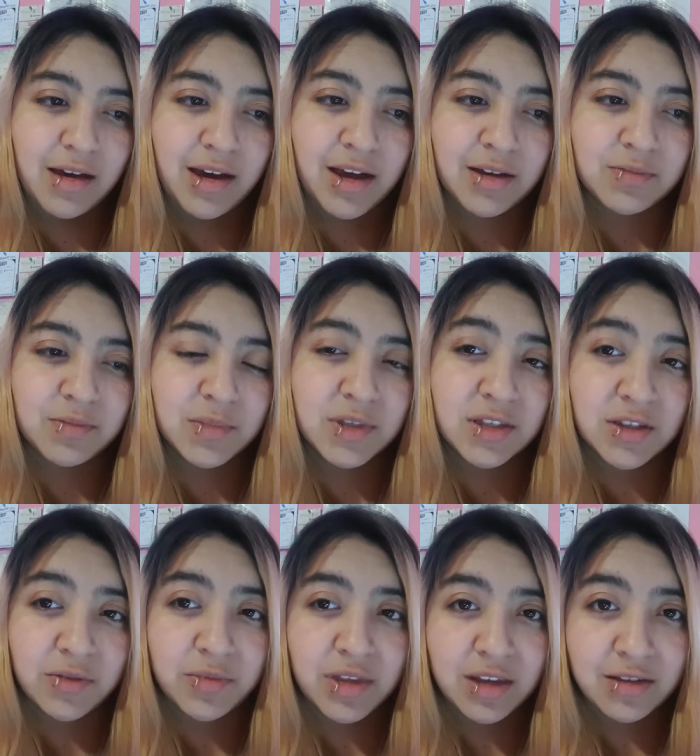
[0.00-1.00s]
And
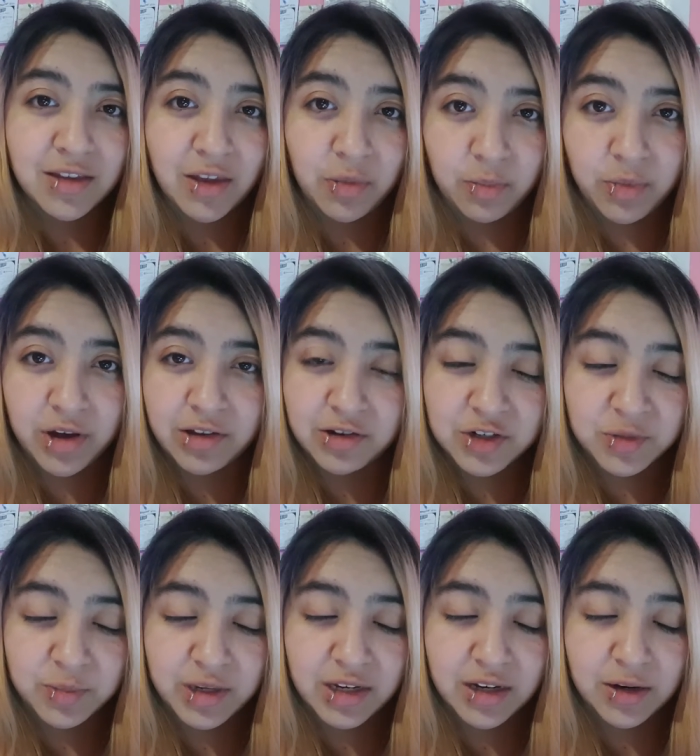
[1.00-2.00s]
something that
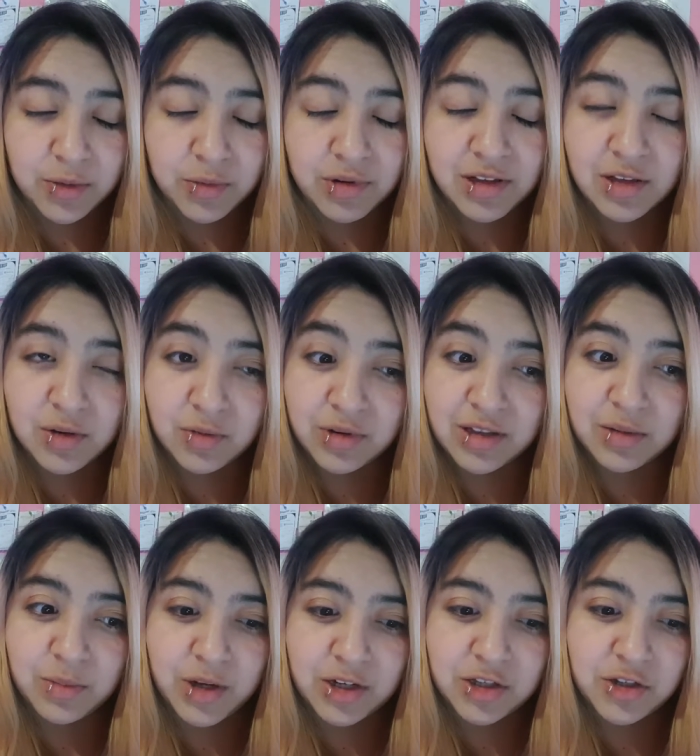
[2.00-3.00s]
bothers me really, really
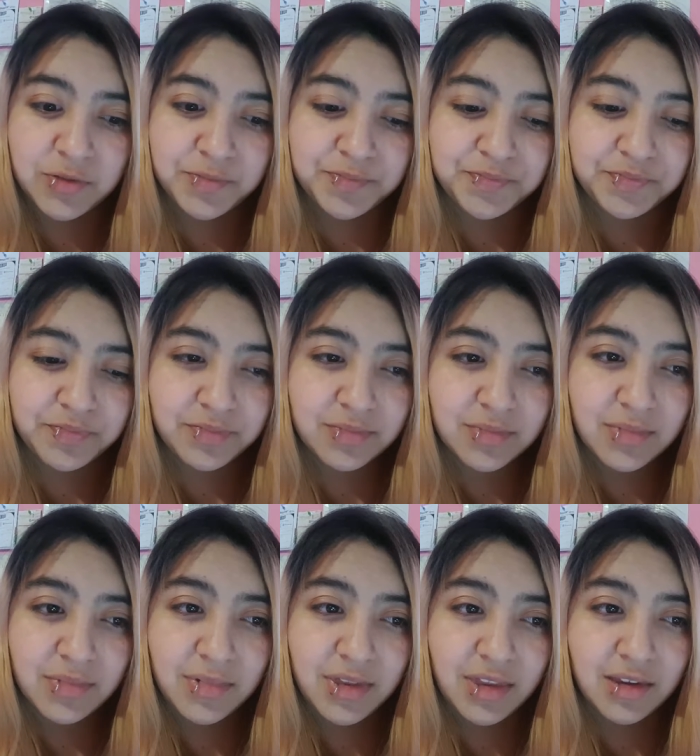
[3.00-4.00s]
much.
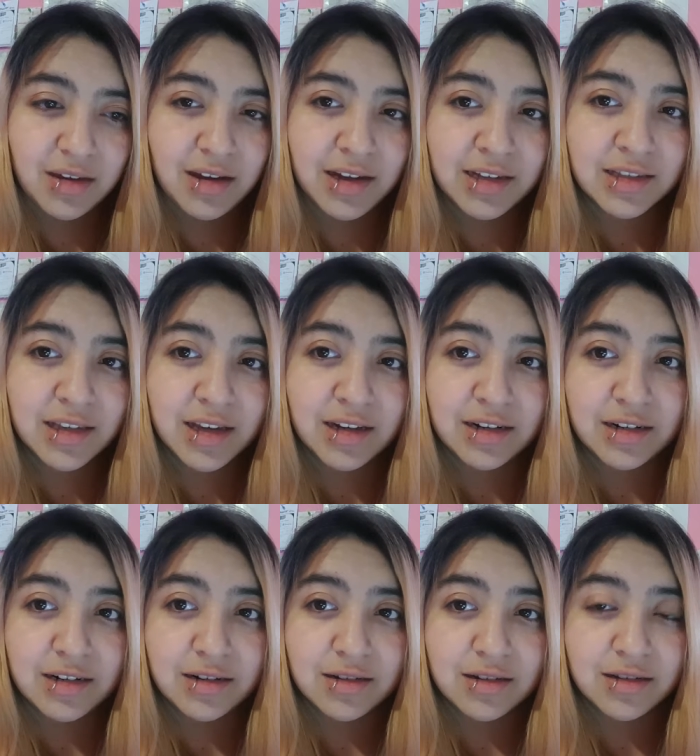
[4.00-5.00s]
And
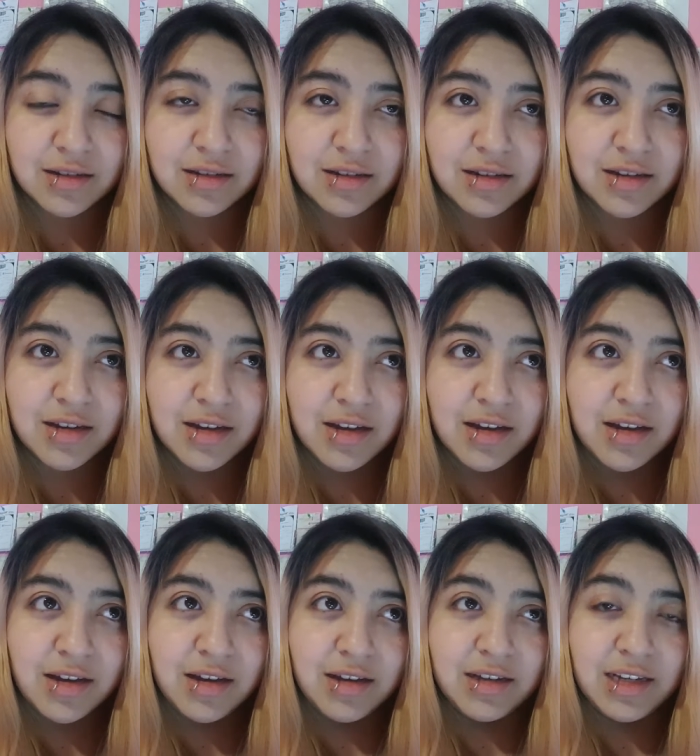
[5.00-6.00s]
then
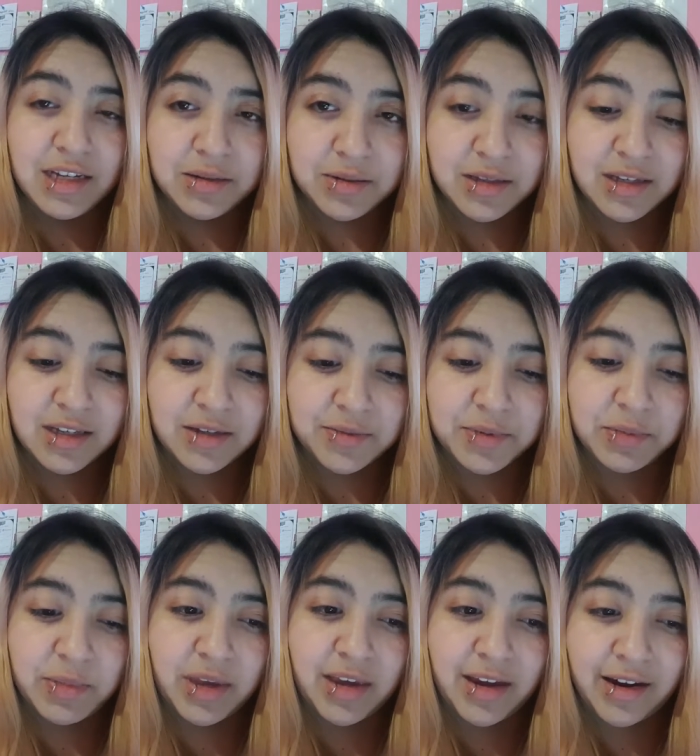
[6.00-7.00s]
even gives
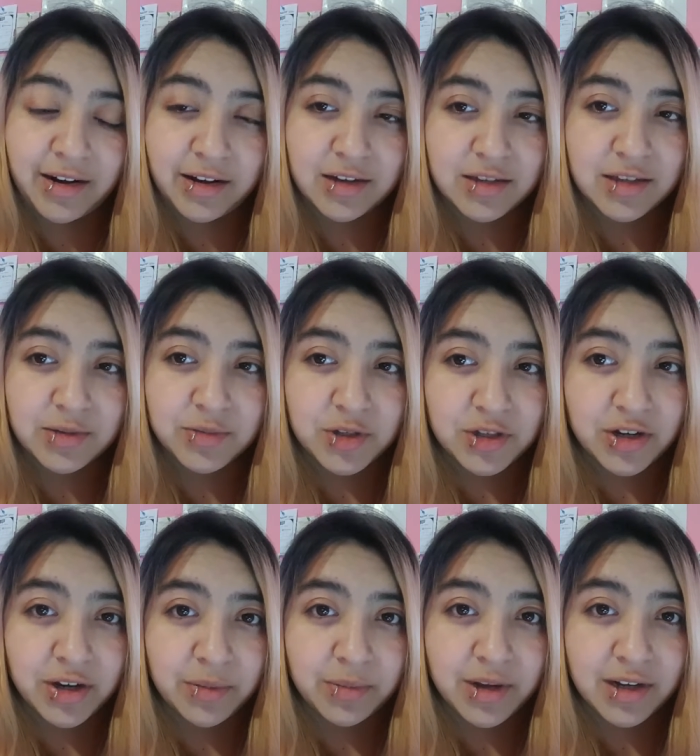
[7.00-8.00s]
me headaches every
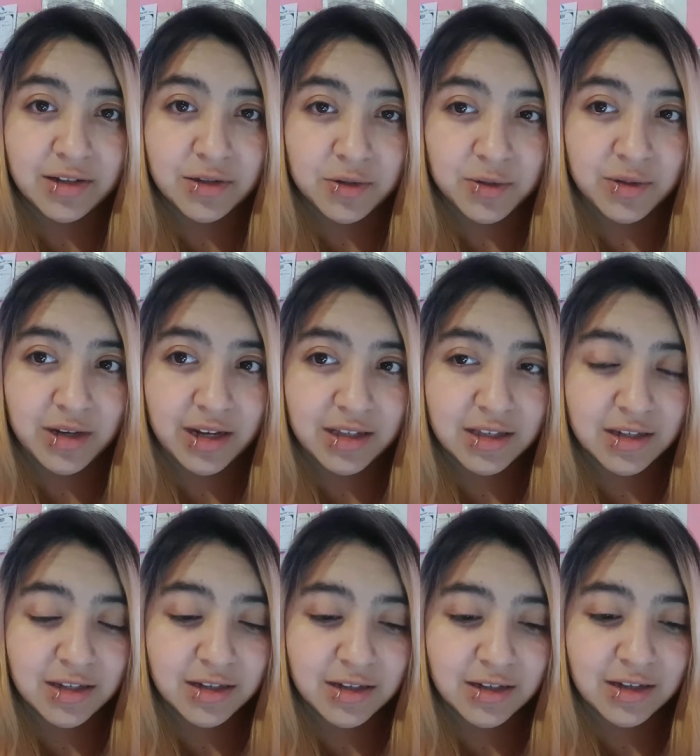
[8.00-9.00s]
time I do
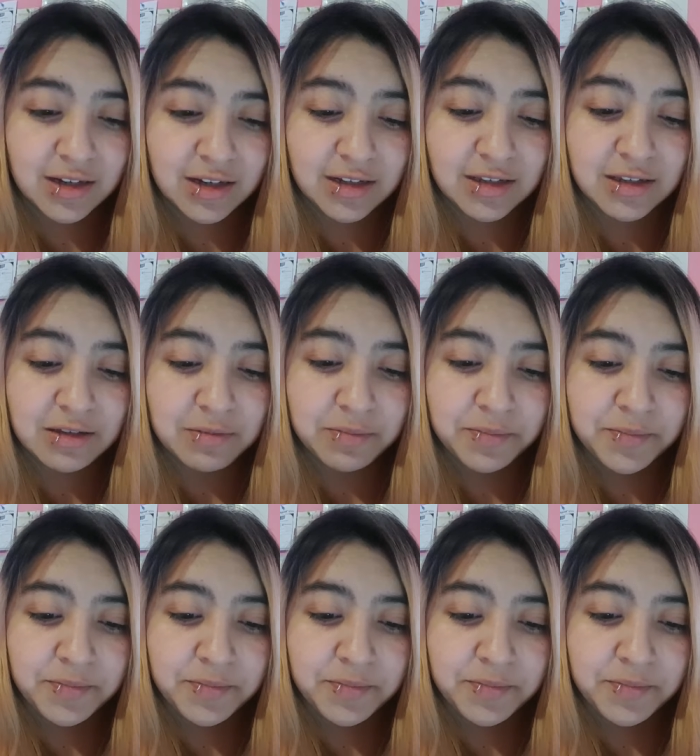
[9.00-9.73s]
that is